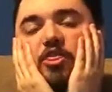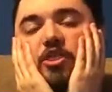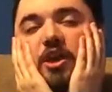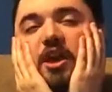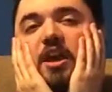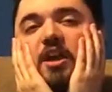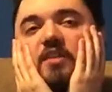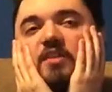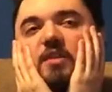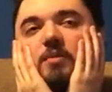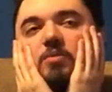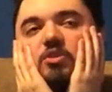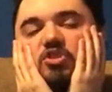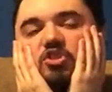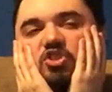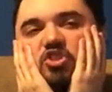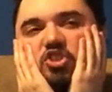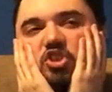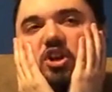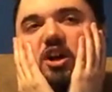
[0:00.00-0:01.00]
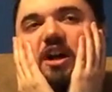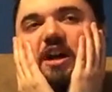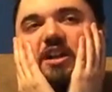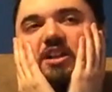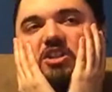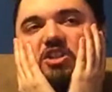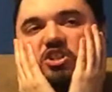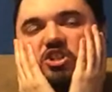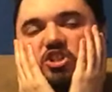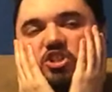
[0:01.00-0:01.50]
think that was
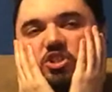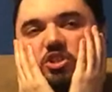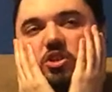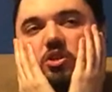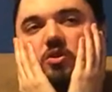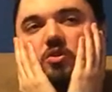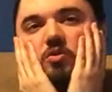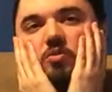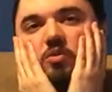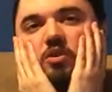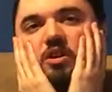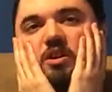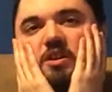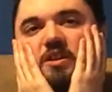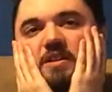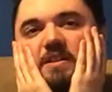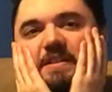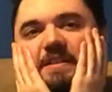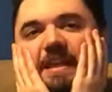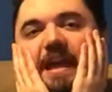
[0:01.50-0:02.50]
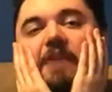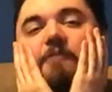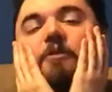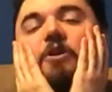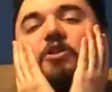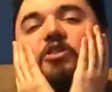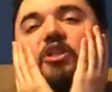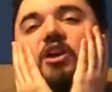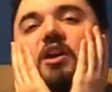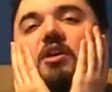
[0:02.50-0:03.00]
trying to show was
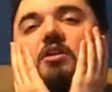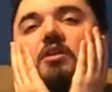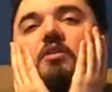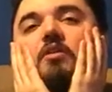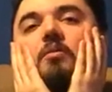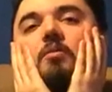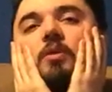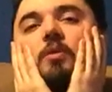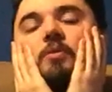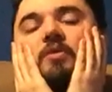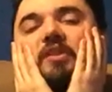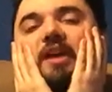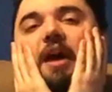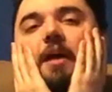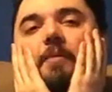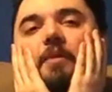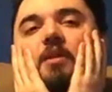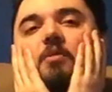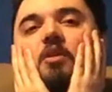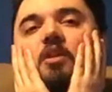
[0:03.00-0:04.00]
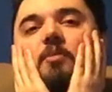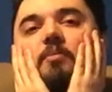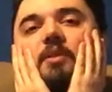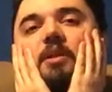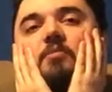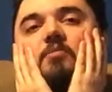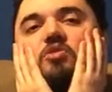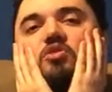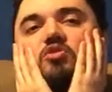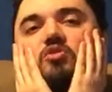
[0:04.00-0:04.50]
everything that was happening while the
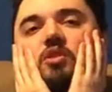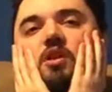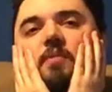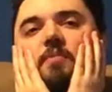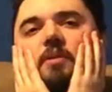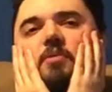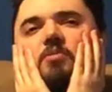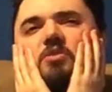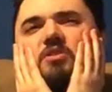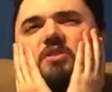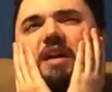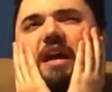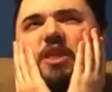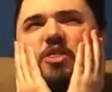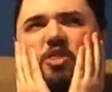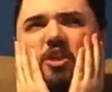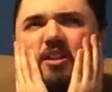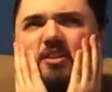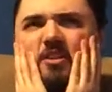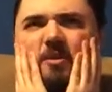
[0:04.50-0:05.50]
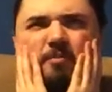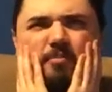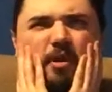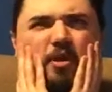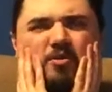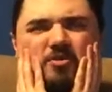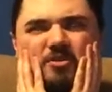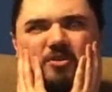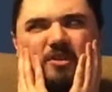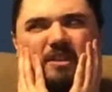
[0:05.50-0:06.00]
plane was dropping was, I think,
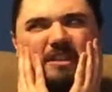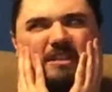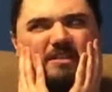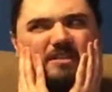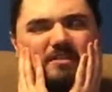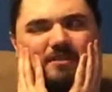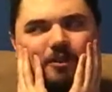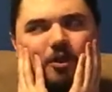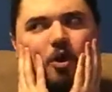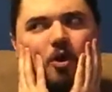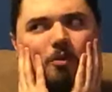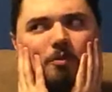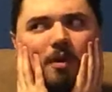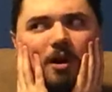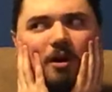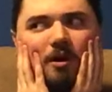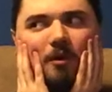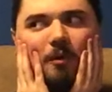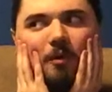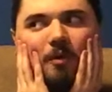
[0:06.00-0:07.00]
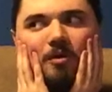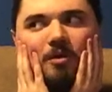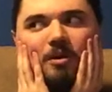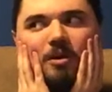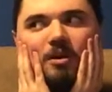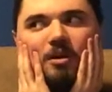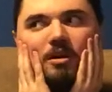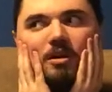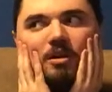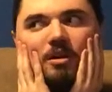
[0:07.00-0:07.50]
supposedly in slow mo.
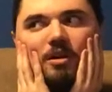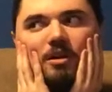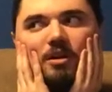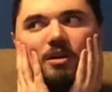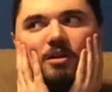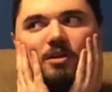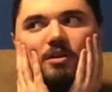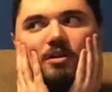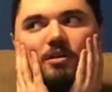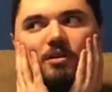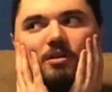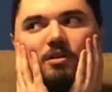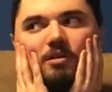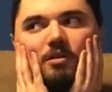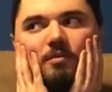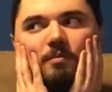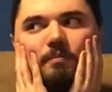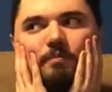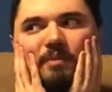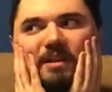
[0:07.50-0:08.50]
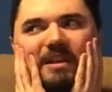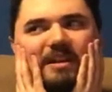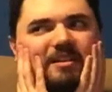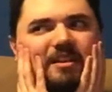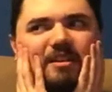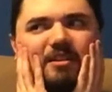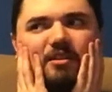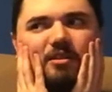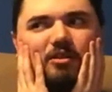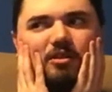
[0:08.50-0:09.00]
But it
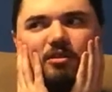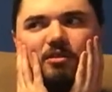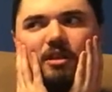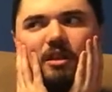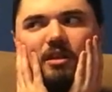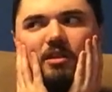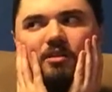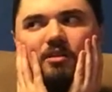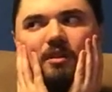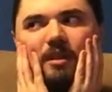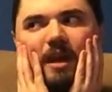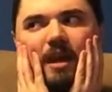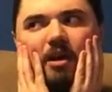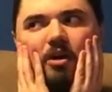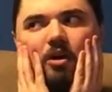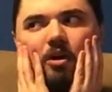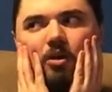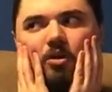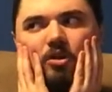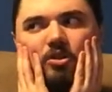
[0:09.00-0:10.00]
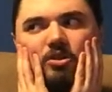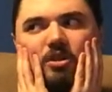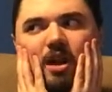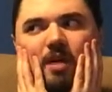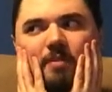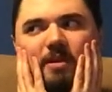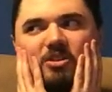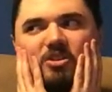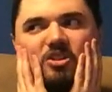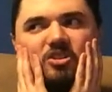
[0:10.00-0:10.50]
didn't look like that all the
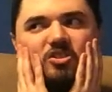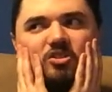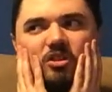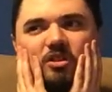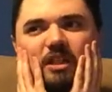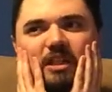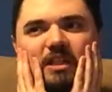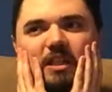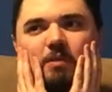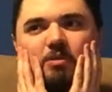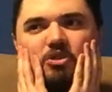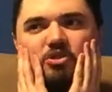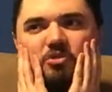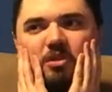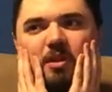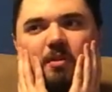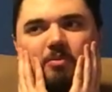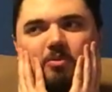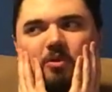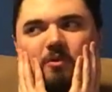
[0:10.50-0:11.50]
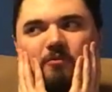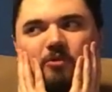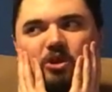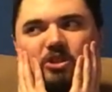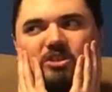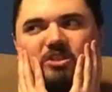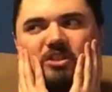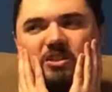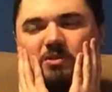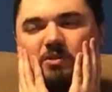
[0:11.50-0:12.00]
time. It just looked like they were straight up going for
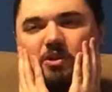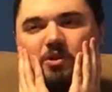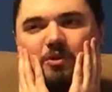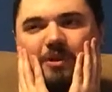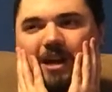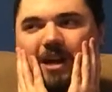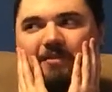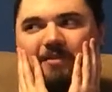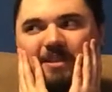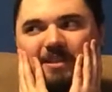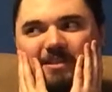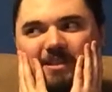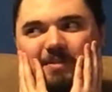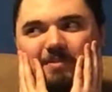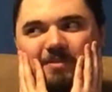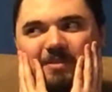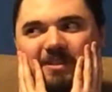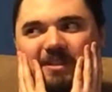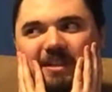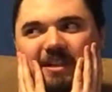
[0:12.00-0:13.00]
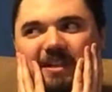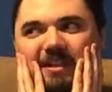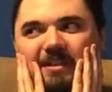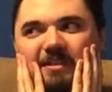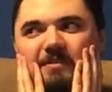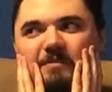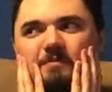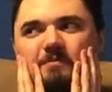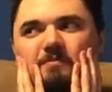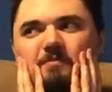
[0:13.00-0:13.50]
a zero gravity type. This is all
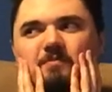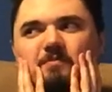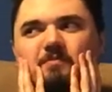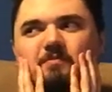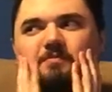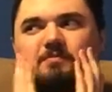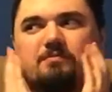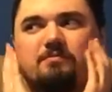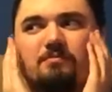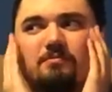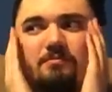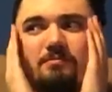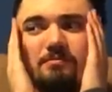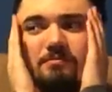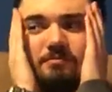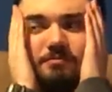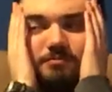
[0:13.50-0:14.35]
grasping for straws